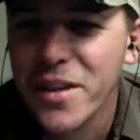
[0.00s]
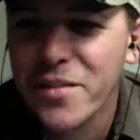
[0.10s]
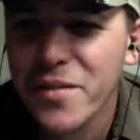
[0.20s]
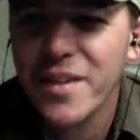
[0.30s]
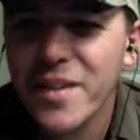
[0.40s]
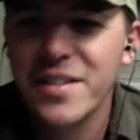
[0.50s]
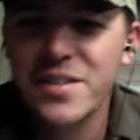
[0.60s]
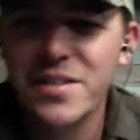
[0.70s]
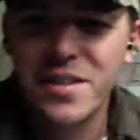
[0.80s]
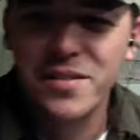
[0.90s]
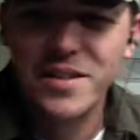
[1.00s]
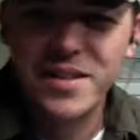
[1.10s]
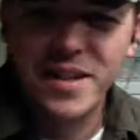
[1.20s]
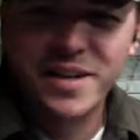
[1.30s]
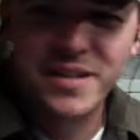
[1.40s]
find the City of the
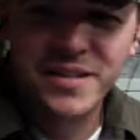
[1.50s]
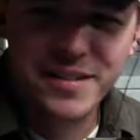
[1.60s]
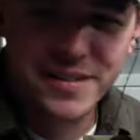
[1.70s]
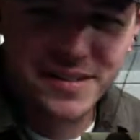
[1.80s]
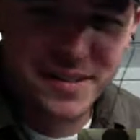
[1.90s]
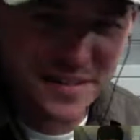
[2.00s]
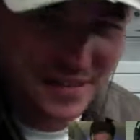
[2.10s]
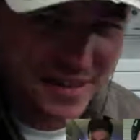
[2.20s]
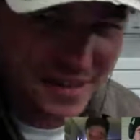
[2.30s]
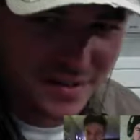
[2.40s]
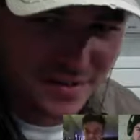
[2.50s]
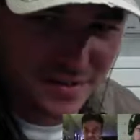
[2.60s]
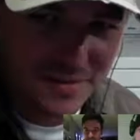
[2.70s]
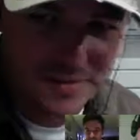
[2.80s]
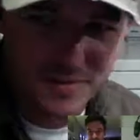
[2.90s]
Dead
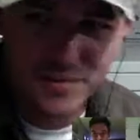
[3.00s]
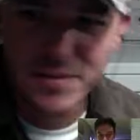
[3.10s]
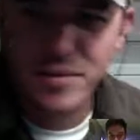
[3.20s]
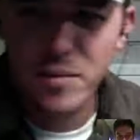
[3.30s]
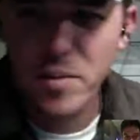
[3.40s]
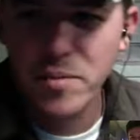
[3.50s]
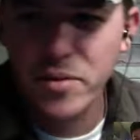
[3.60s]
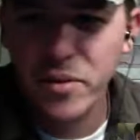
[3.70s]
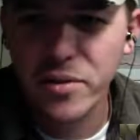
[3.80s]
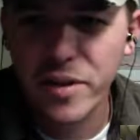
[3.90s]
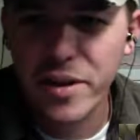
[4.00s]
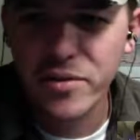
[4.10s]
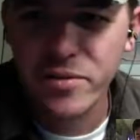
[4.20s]
Nitro. Maybe it's called Nitro